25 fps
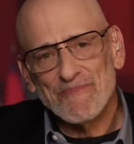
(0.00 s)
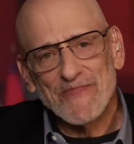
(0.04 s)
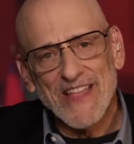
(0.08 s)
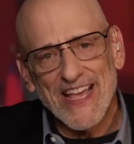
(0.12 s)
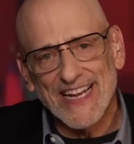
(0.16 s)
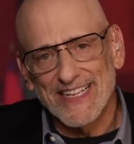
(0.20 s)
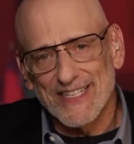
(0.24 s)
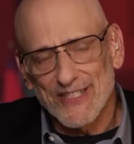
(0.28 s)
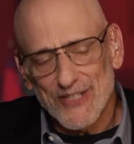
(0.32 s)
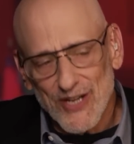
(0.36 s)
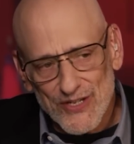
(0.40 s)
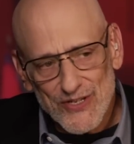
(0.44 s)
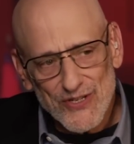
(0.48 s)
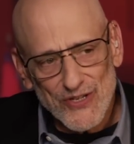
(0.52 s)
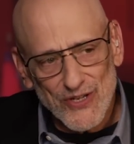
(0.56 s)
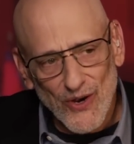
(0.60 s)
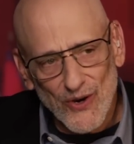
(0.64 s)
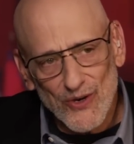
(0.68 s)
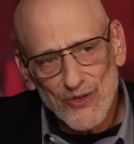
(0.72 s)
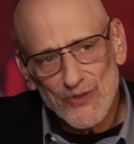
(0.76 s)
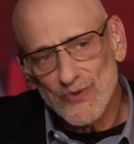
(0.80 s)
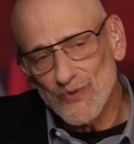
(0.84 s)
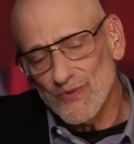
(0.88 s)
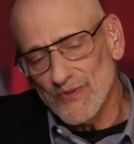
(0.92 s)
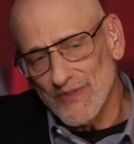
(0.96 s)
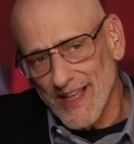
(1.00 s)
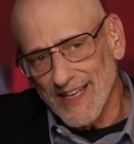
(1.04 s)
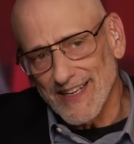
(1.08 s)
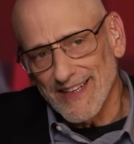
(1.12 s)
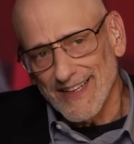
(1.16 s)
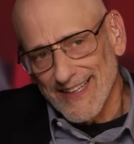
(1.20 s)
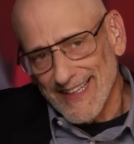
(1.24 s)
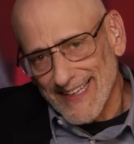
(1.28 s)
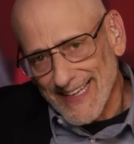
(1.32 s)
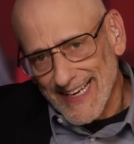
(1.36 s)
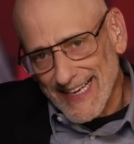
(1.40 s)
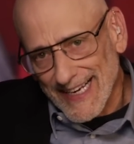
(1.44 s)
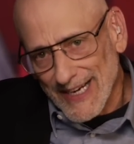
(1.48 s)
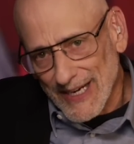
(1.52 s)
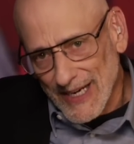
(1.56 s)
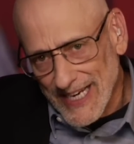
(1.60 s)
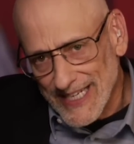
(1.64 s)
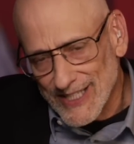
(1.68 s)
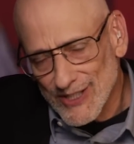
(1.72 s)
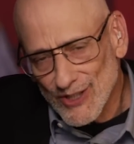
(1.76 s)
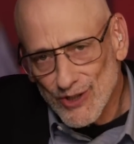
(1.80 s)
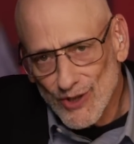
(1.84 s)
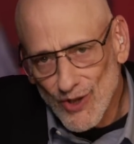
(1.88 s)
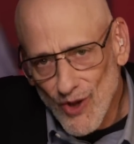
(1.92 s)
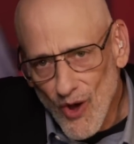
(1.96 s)
And it just shows that
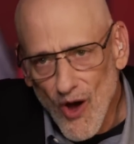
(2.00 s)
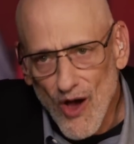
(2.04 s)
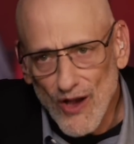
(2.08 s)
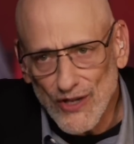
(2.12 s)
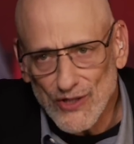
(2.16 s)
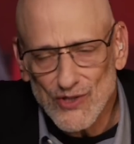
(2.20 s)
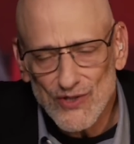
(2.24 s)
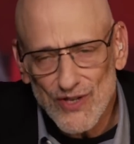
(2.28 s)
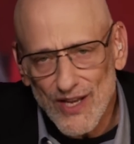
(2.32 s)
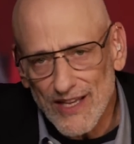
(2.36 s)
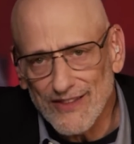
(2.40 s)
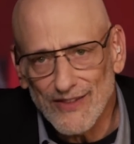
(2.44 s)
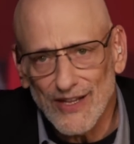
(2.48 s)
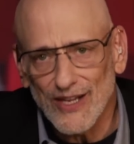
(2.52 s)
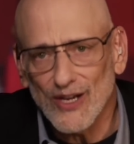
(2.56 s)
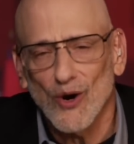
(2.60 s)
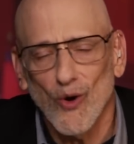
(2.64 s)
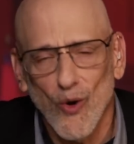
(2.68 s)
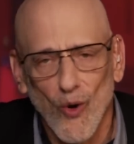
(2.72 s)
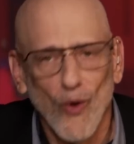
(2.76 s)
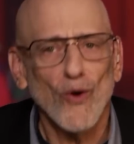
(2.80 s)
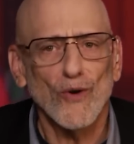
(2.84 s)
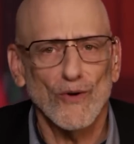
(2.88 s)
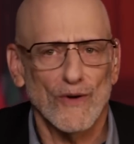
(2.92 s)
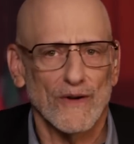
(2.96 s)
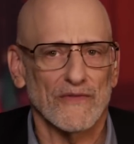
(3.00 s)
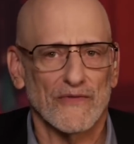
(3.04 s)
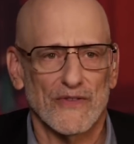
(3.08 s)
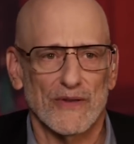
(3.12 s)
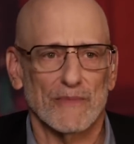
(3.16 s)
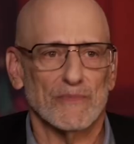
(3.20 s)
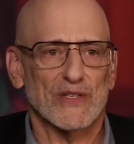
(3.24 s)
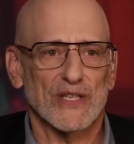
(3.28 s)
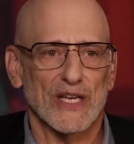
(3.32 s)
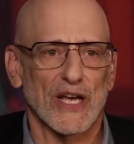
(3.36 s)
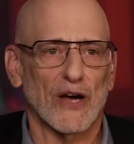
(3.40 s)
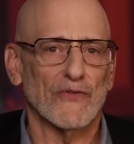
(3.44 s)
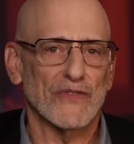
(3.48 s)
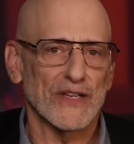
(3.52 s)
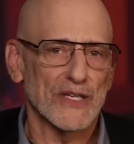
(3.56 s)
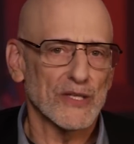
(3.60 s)
he's lost the core of himself.